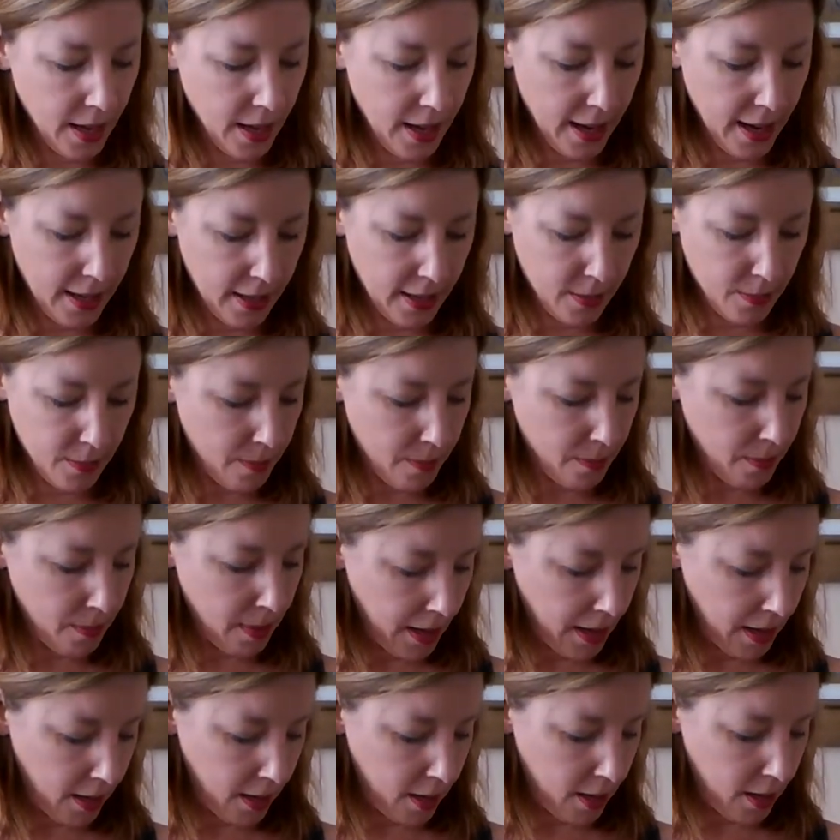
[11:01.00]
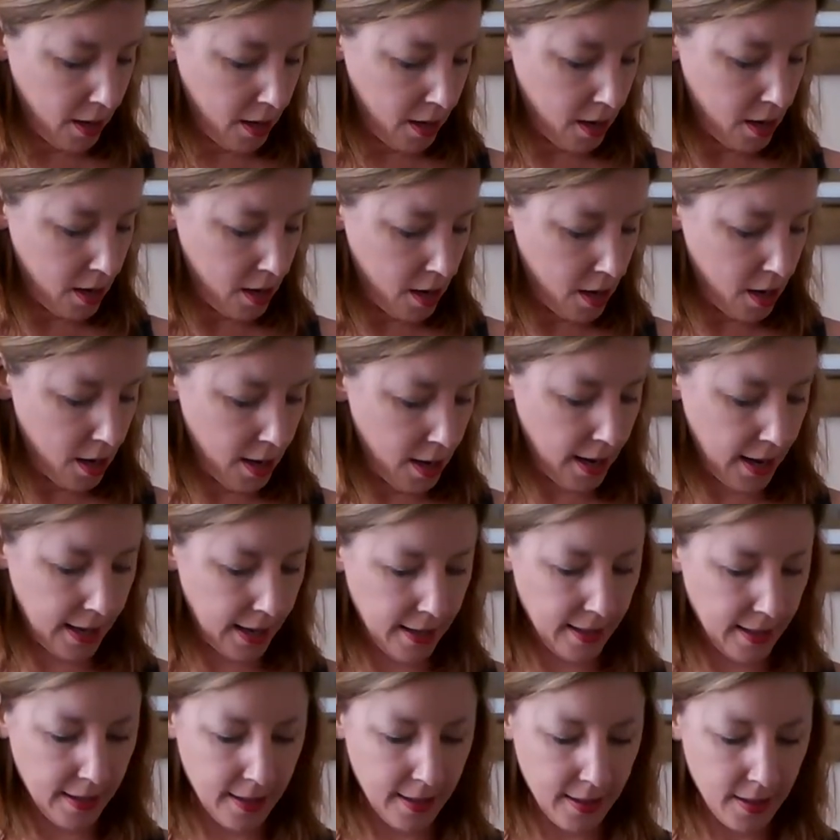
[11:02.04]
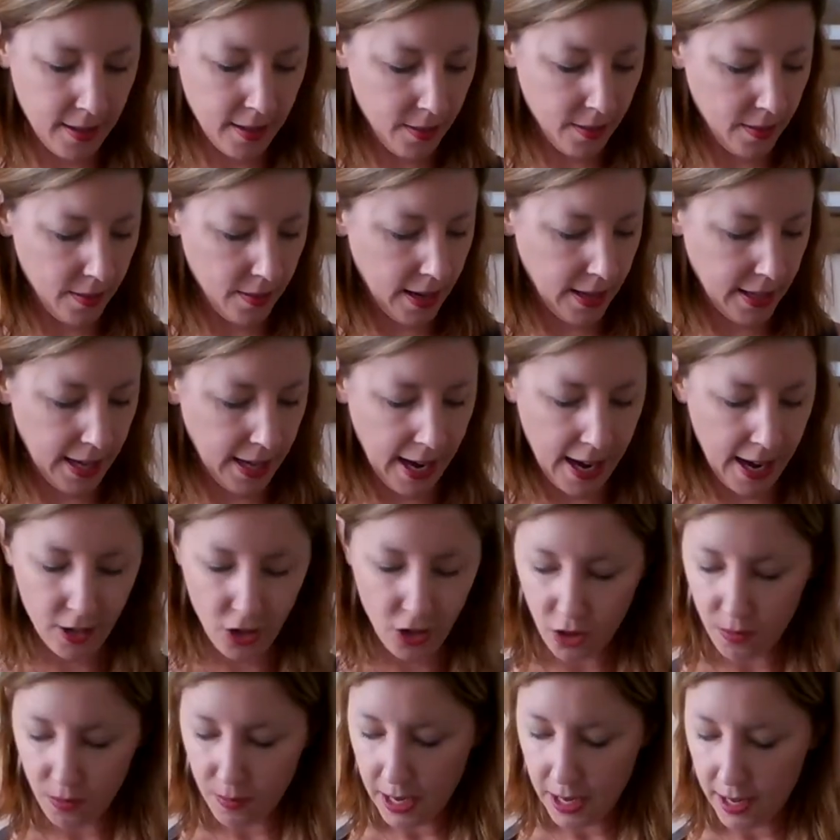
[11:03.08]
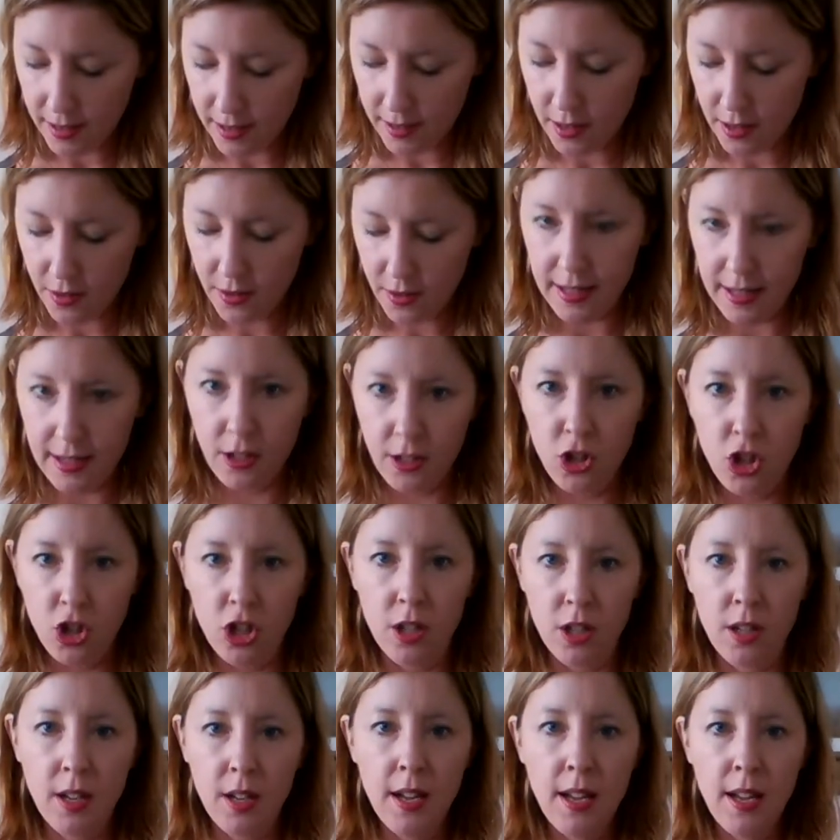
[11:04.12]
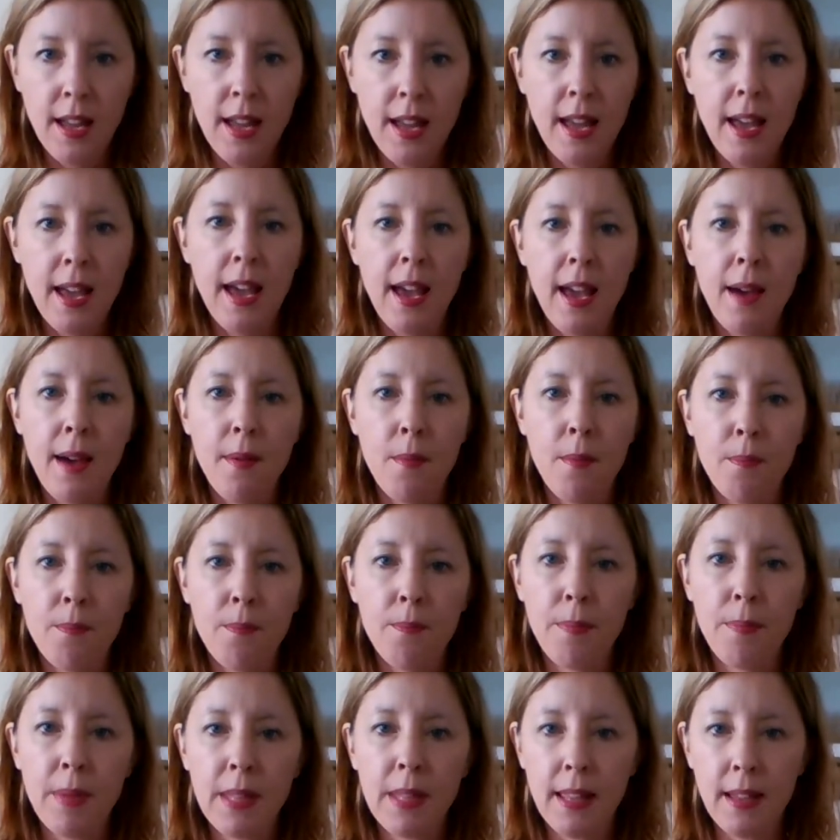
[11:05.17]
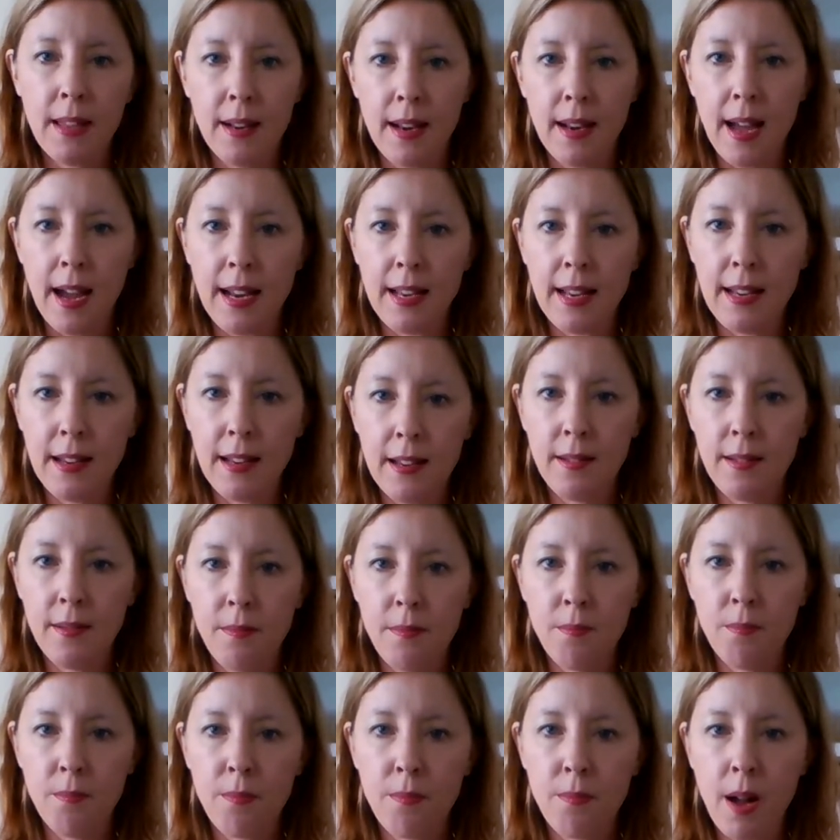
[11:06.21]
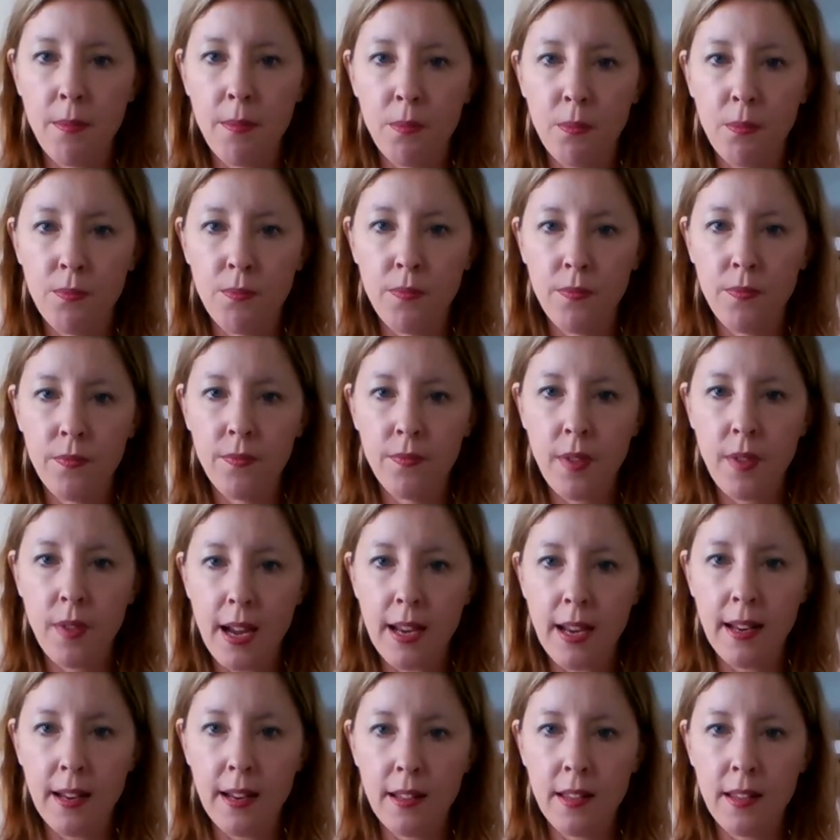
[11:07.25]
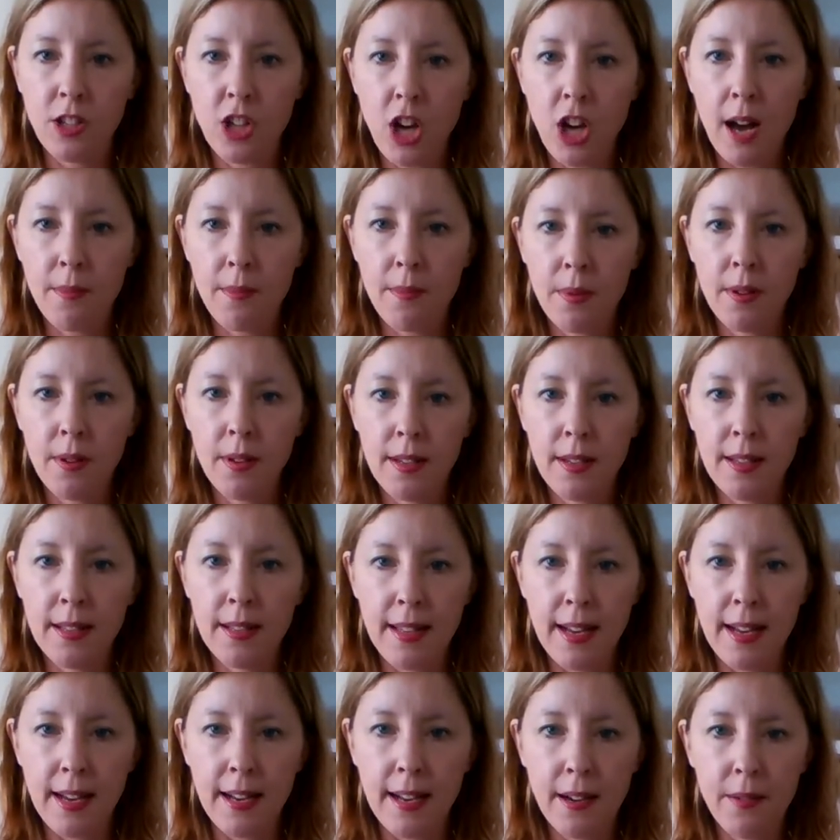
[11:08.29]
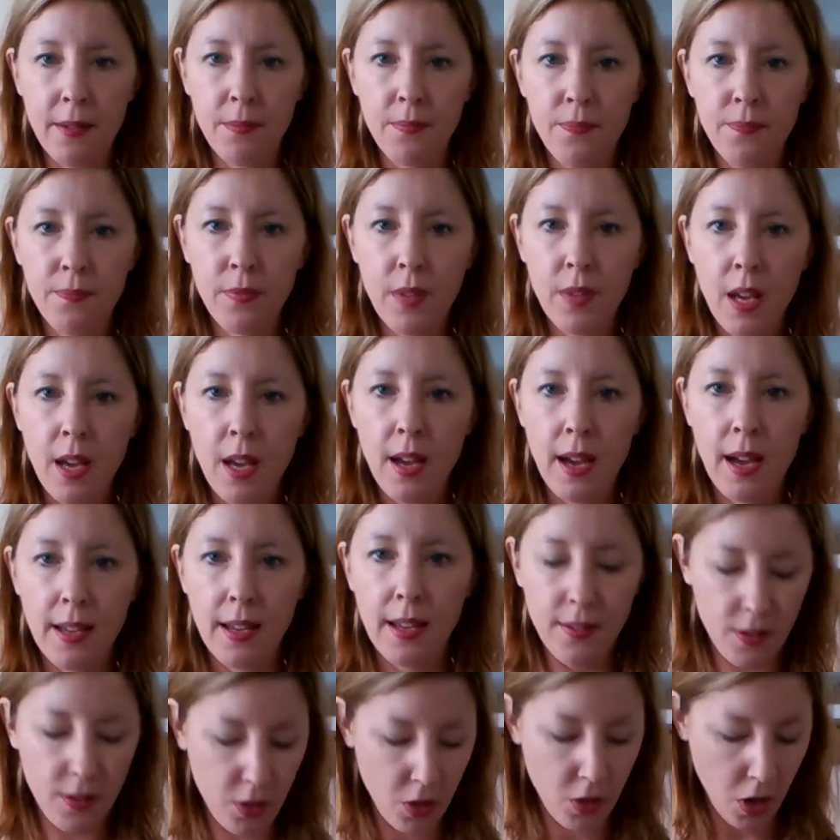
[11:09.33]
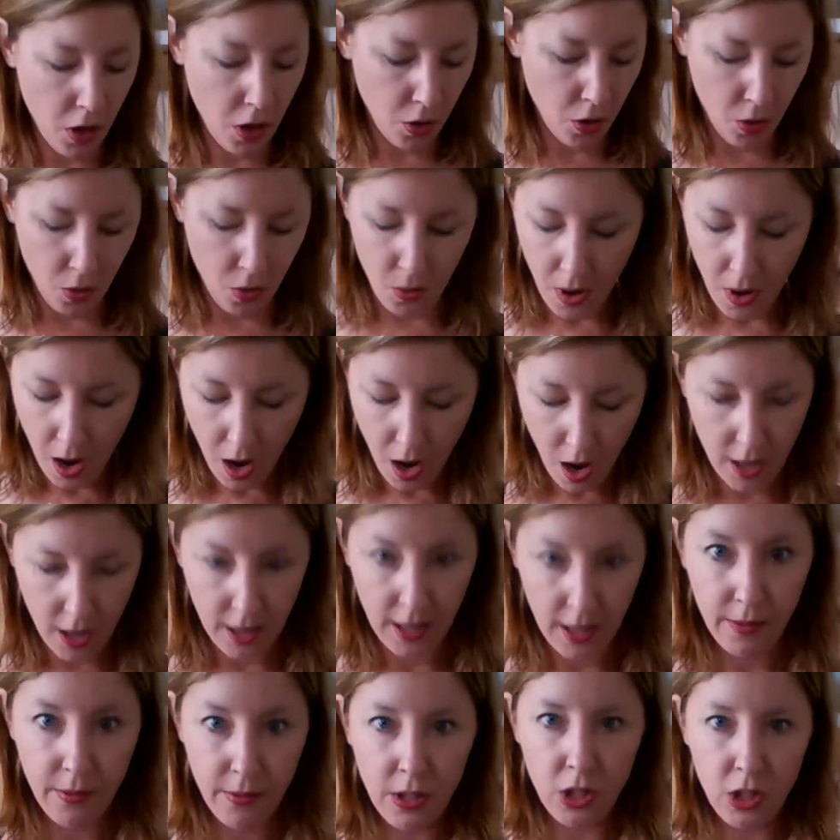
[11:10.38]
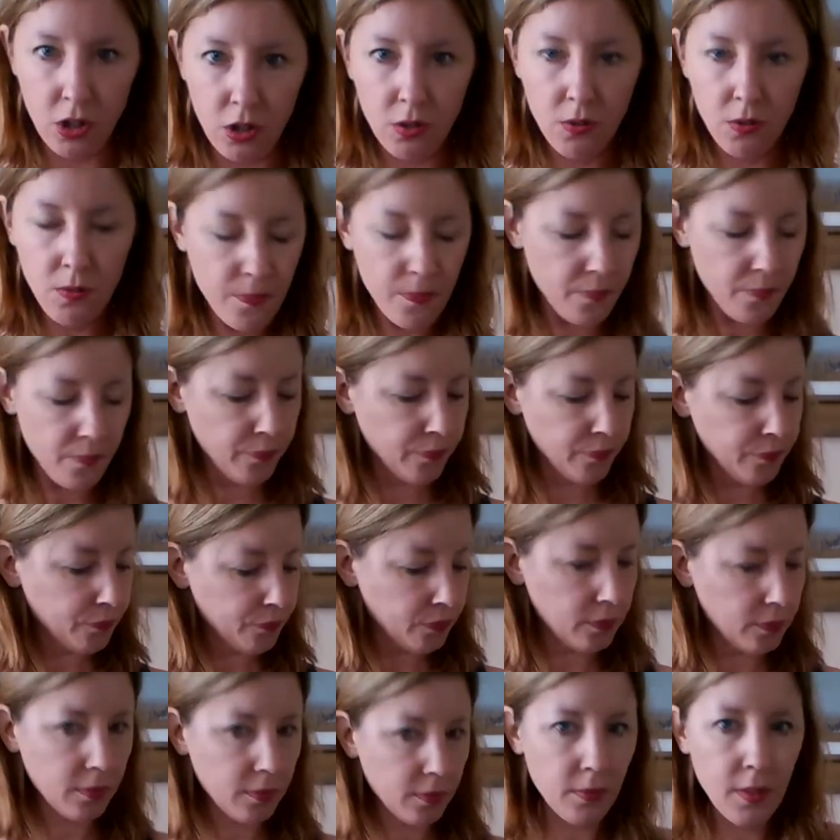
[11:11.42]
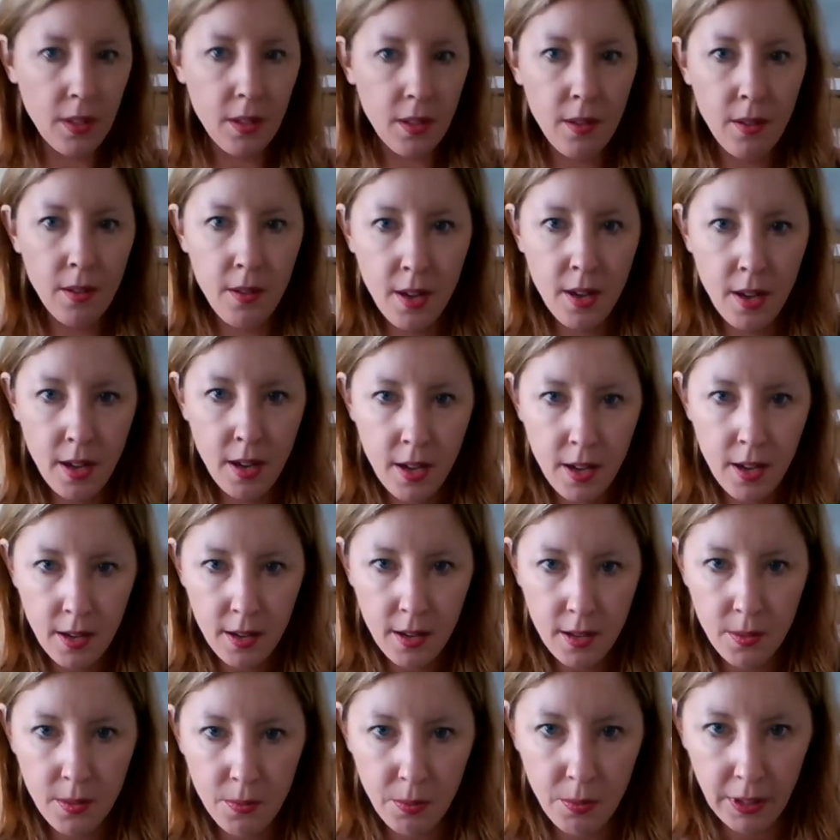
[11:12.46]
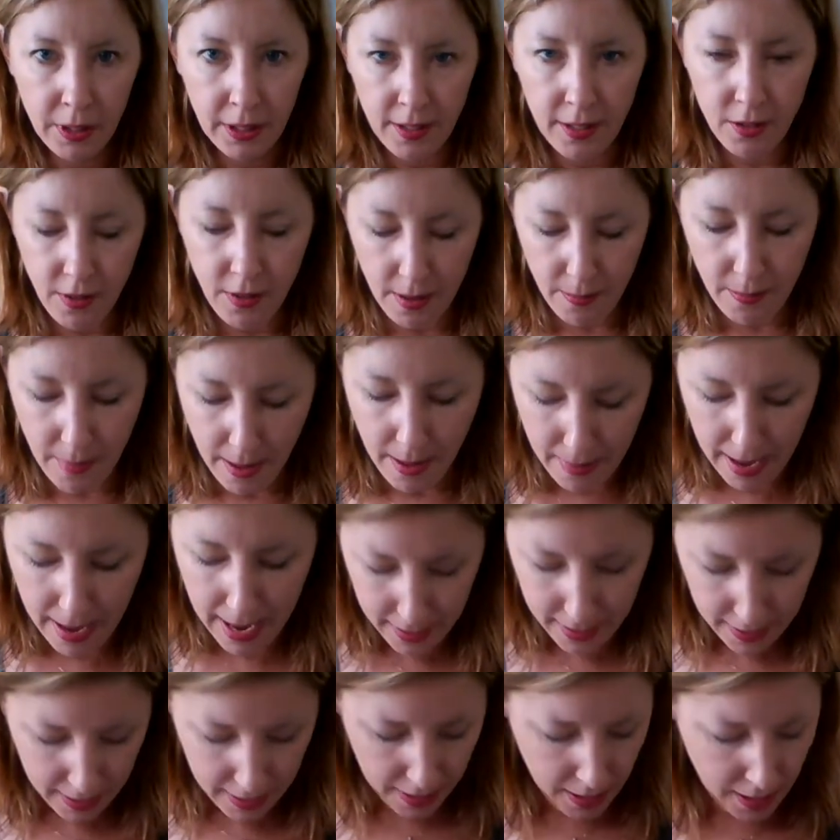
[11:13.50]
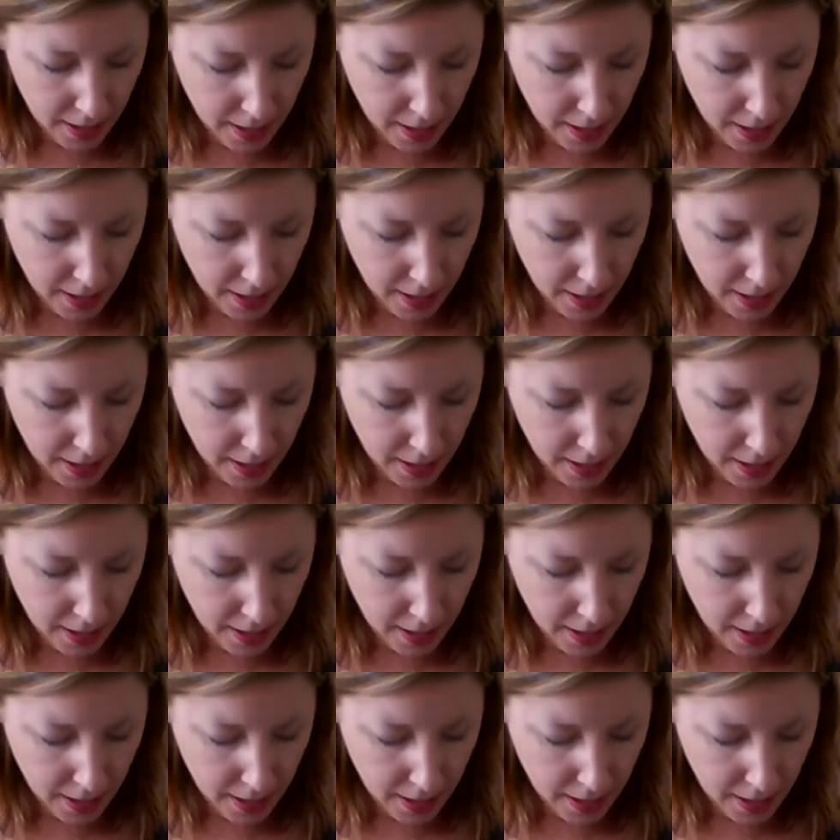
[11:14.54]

It's pumping, it's attached because there's suction, but then I needed problem, I needed the top to stay down. And so all I would do is bring this around my back,